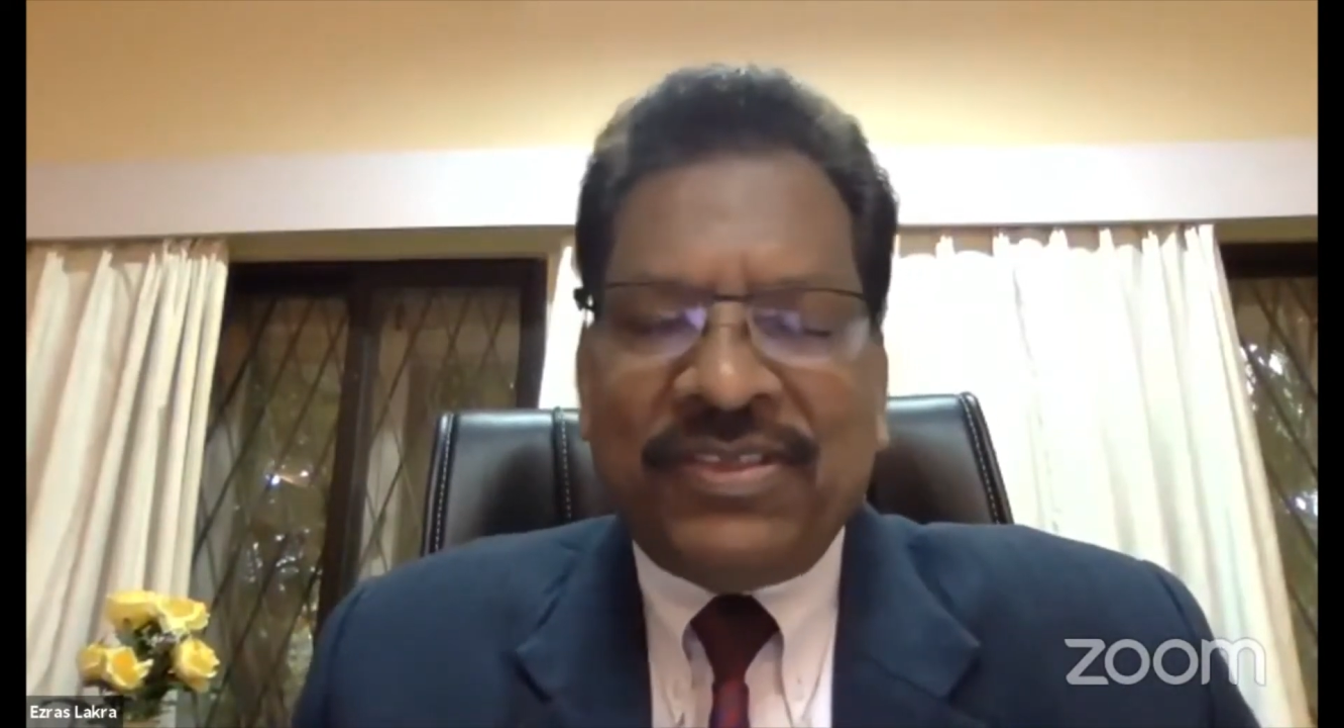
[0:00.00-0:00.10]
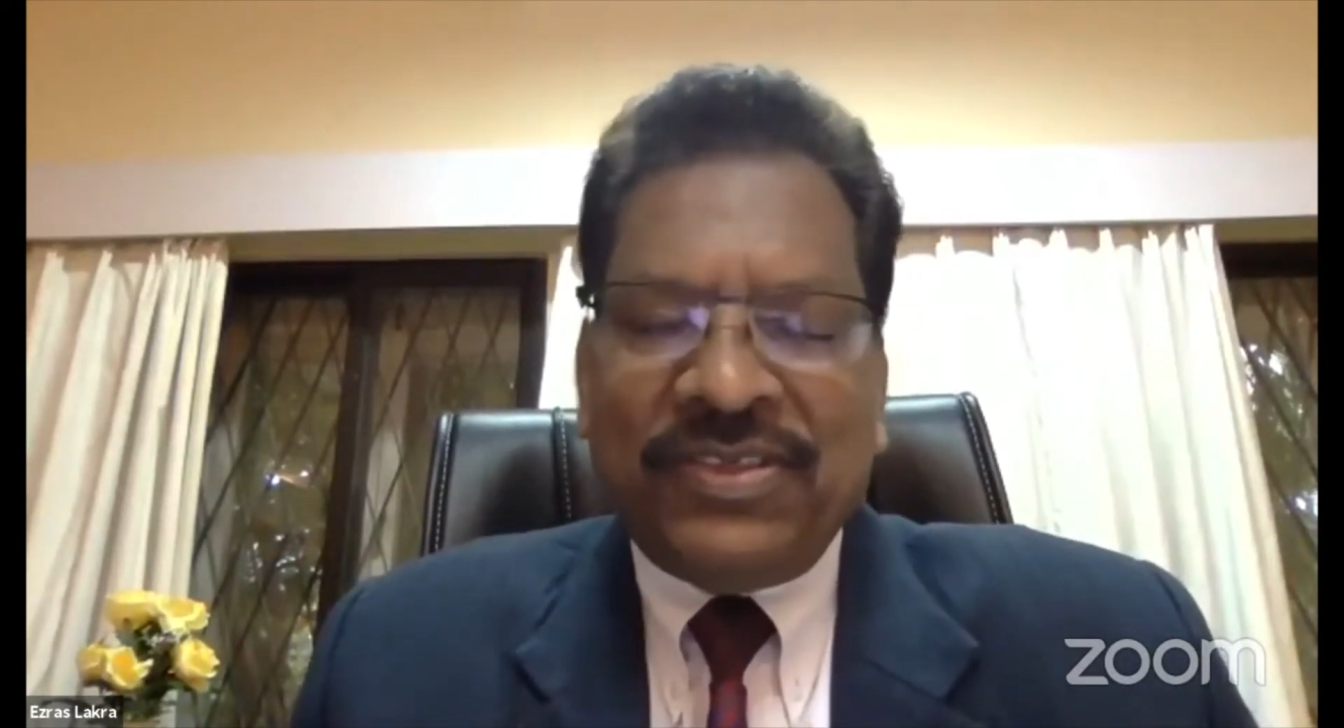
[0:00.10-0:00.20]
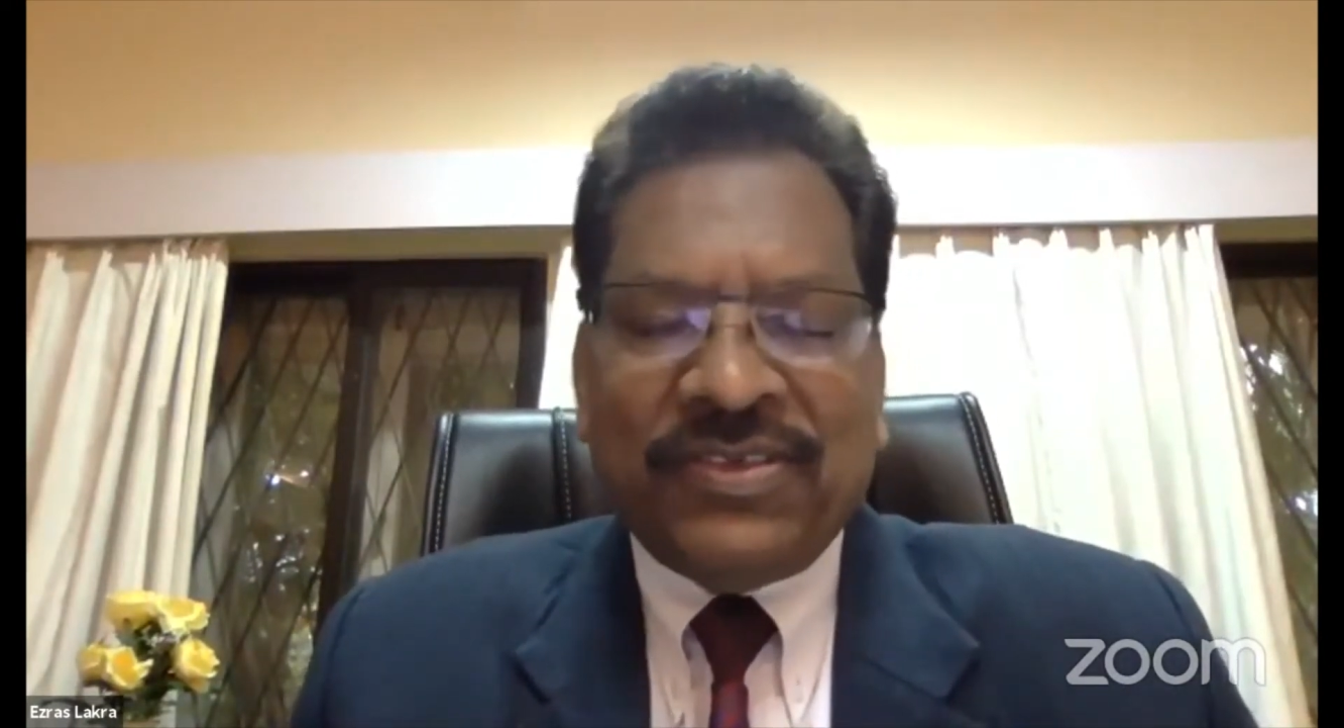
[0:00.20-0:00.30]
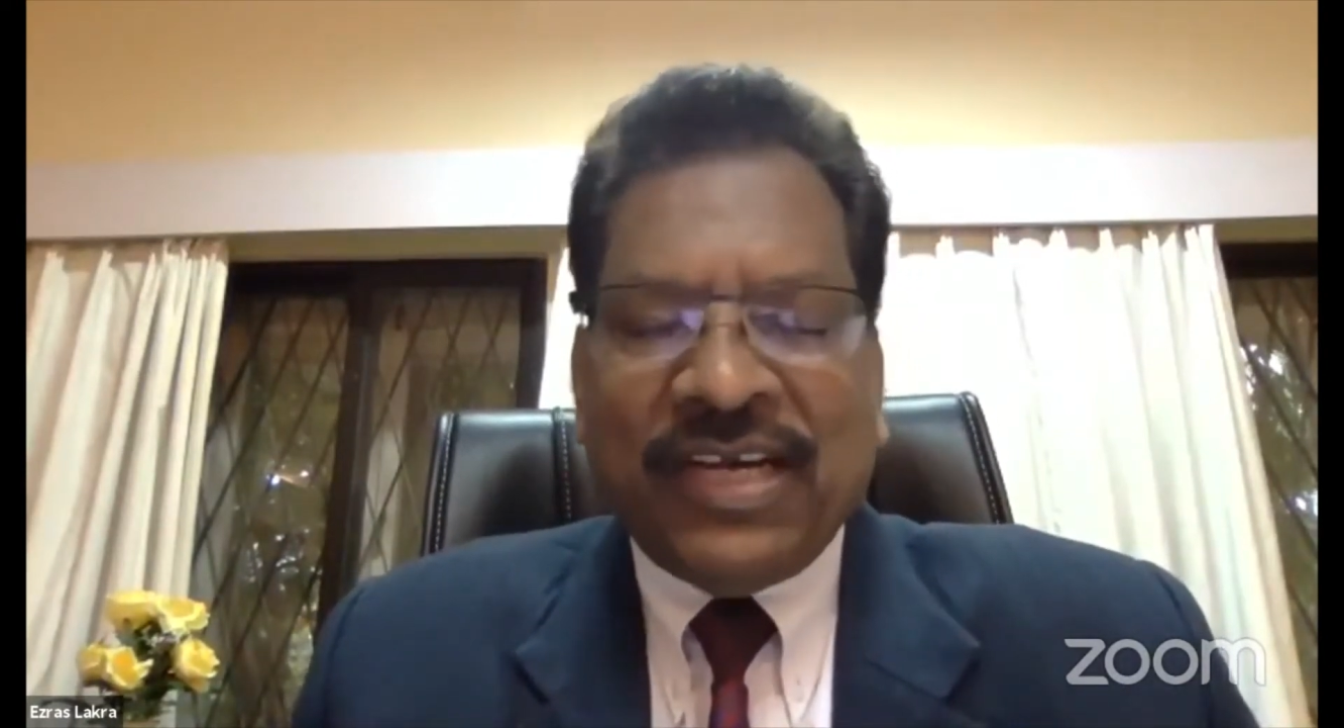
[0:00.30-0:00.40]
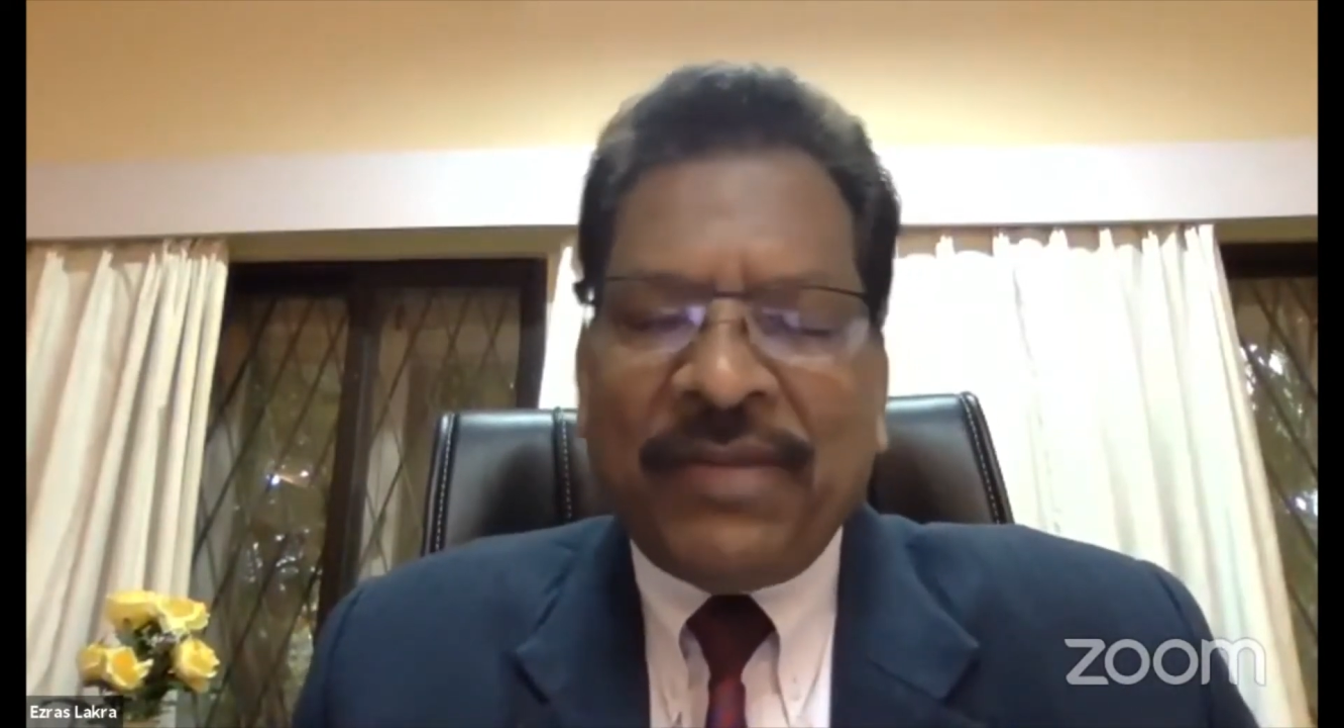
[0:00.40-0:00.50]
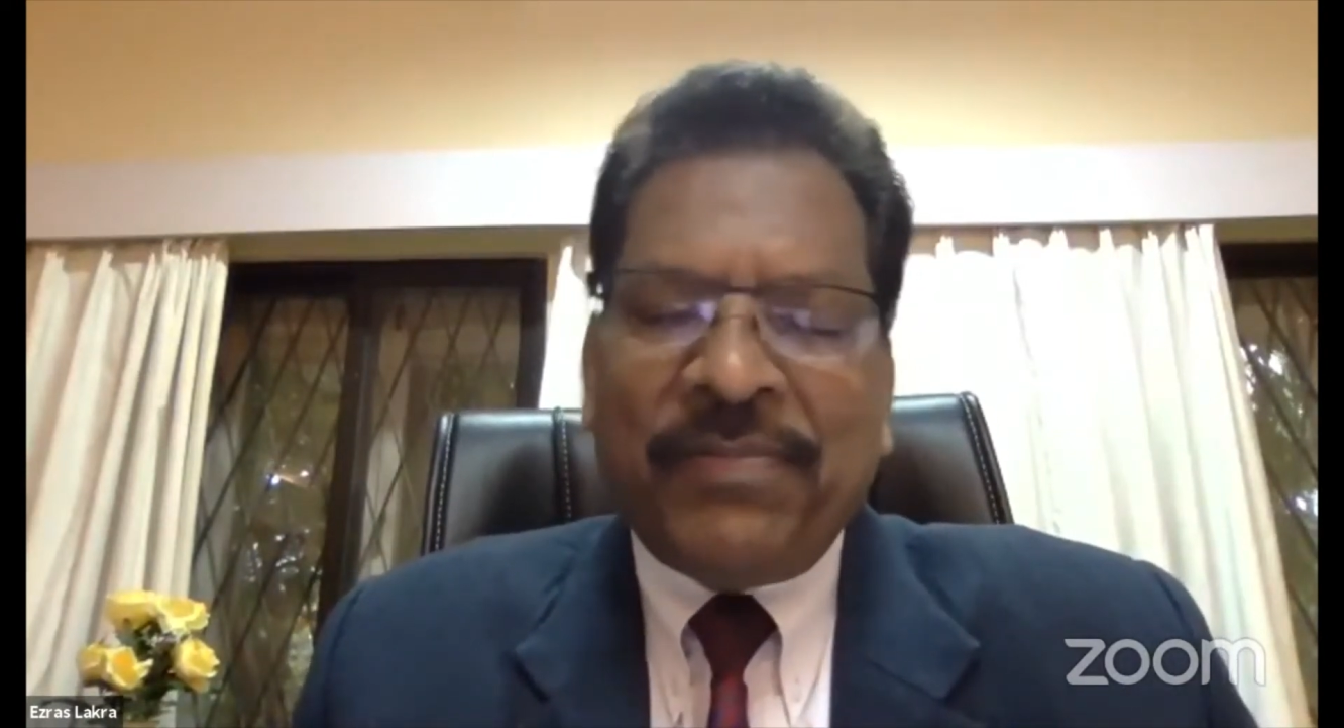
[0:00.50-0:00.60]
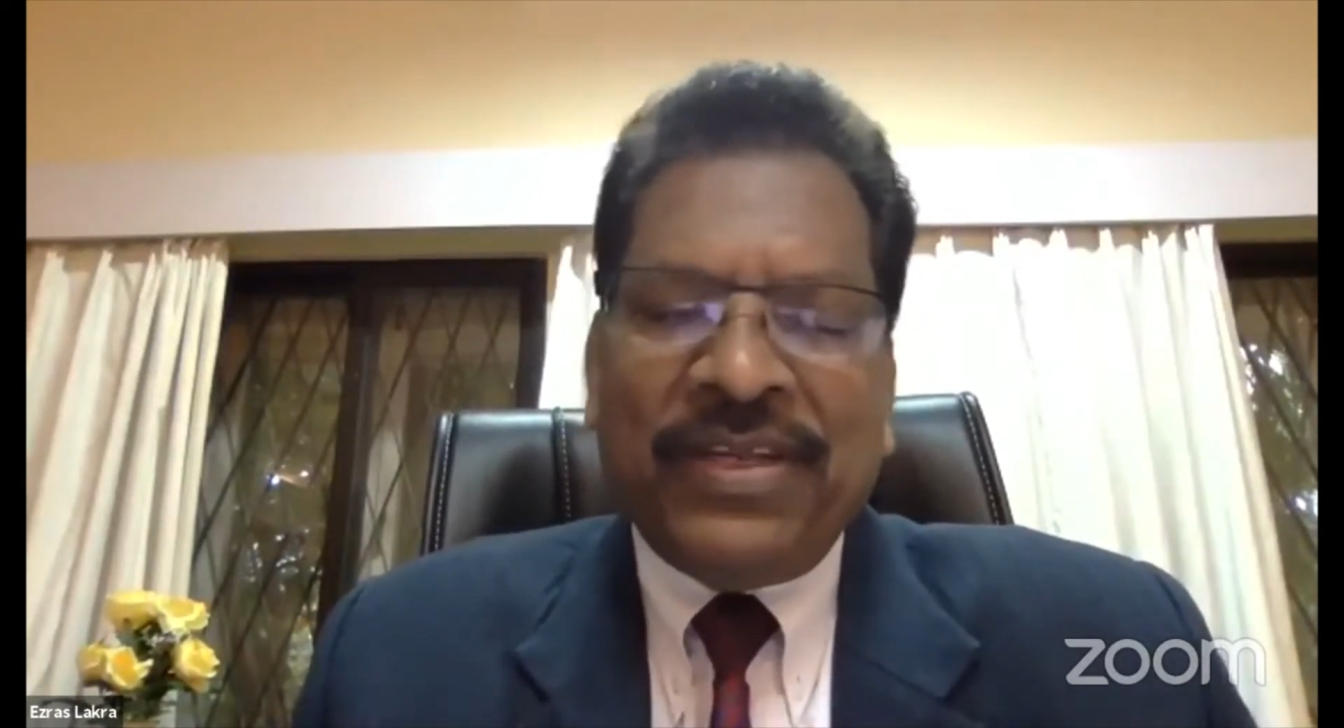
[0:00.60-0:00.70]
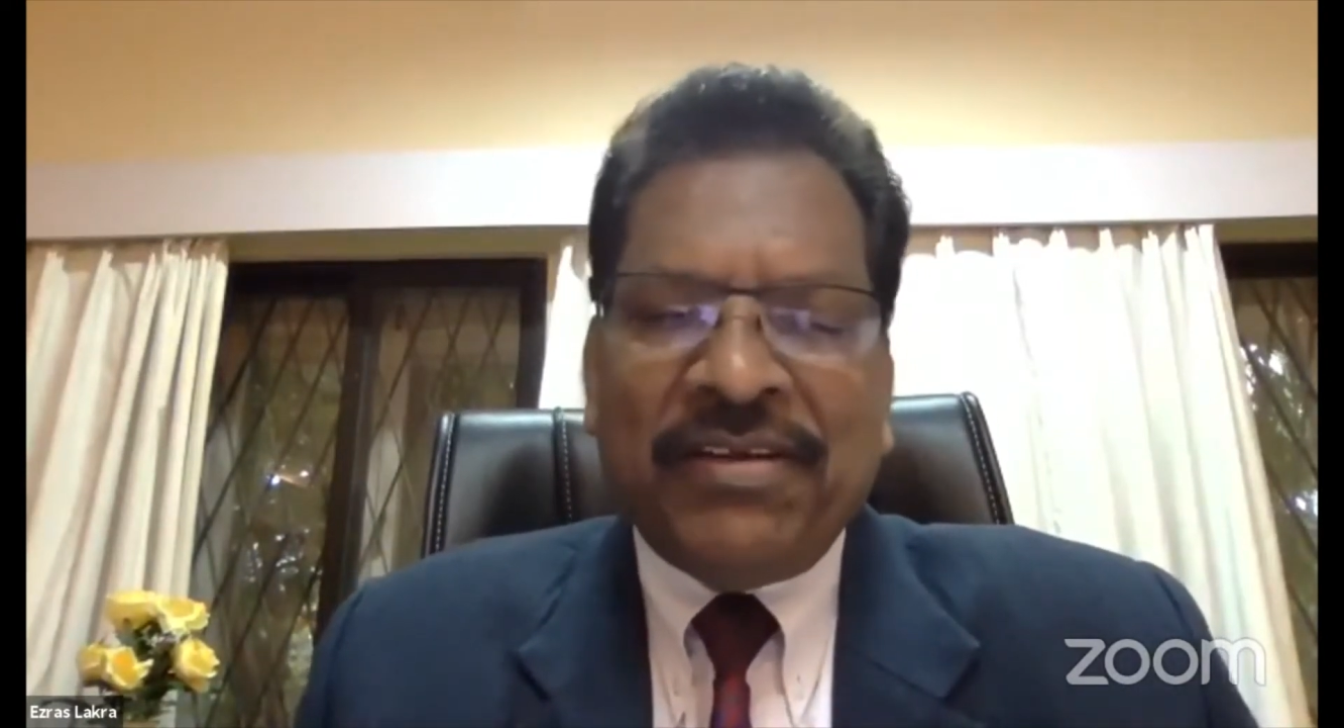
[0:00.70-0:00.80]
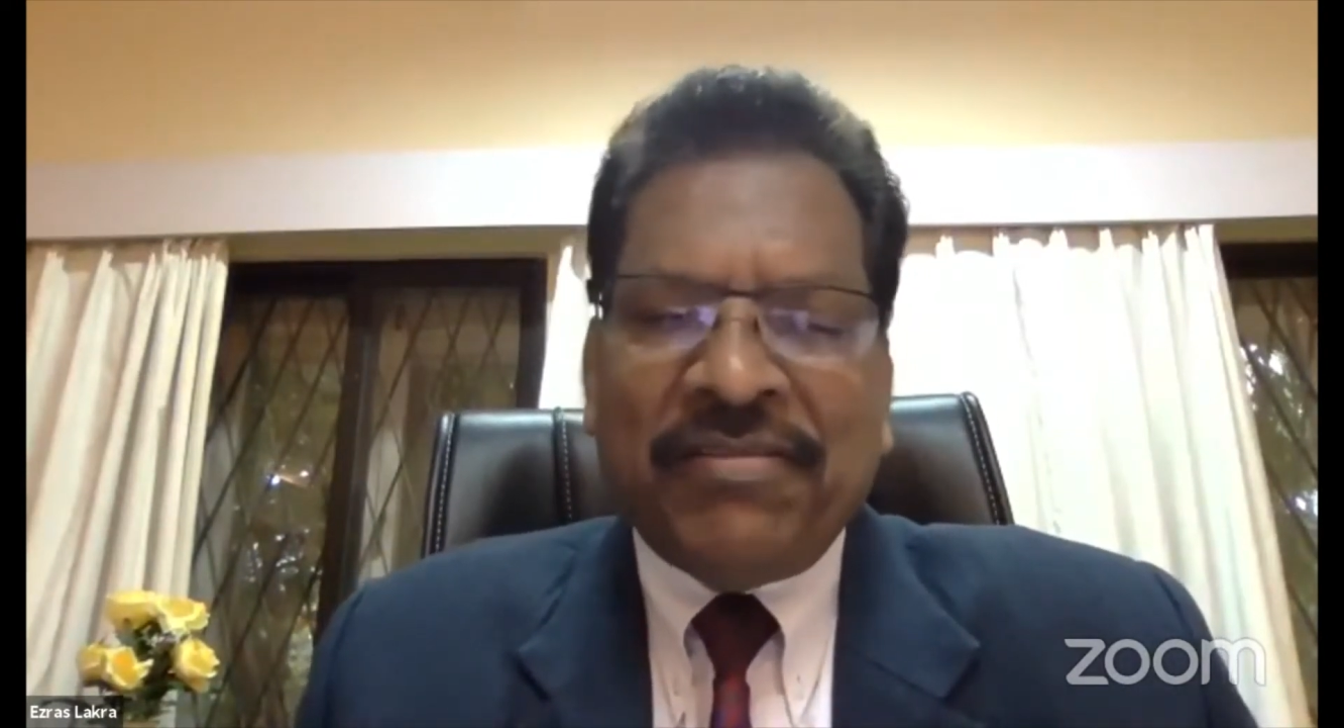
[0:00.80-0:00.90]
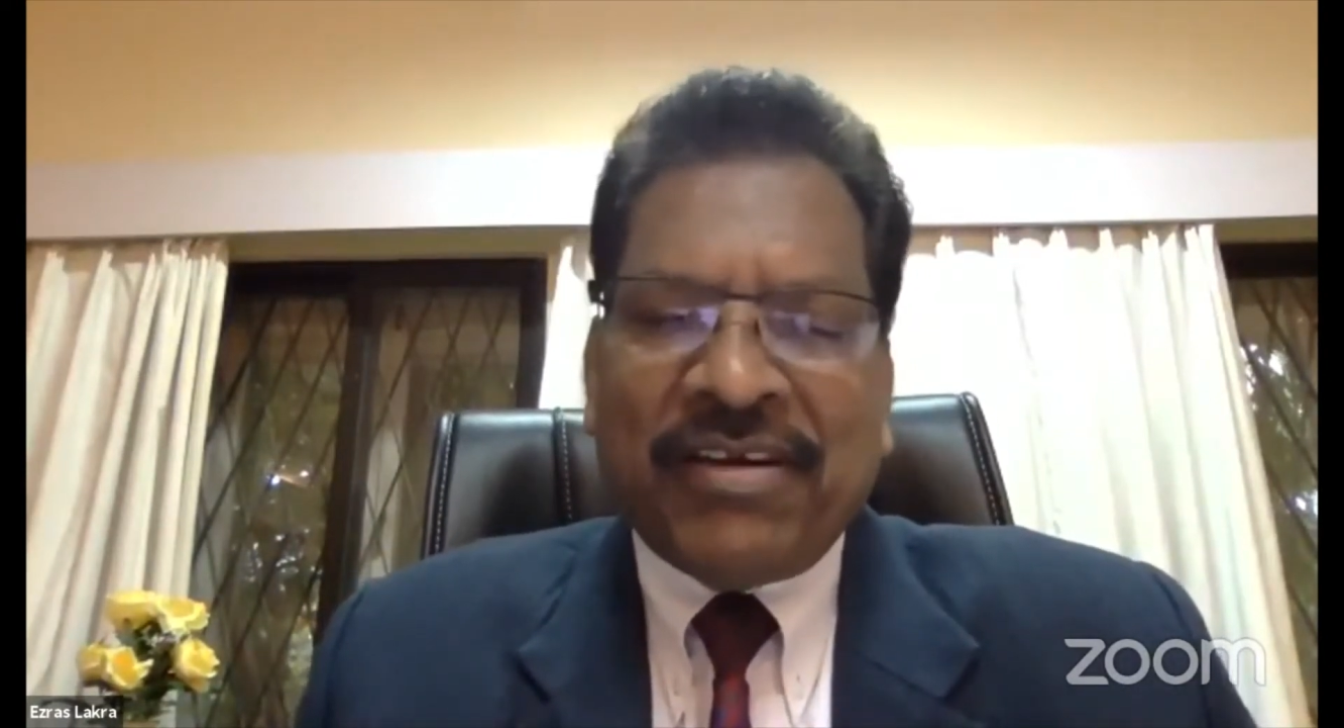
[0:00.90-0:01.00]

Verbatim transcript: you have been